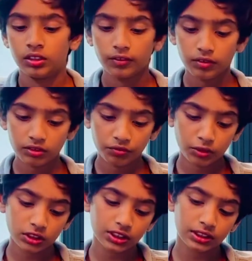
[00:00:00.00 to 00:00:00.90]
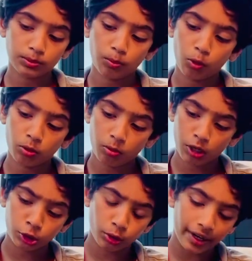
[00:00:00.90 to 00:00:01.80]
So first let's pour
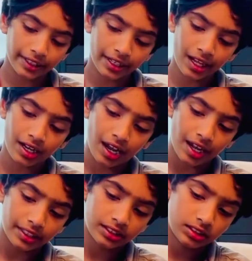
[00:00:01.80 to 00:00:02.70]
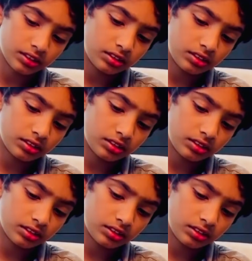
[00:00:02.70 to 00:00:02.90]
water and then ice.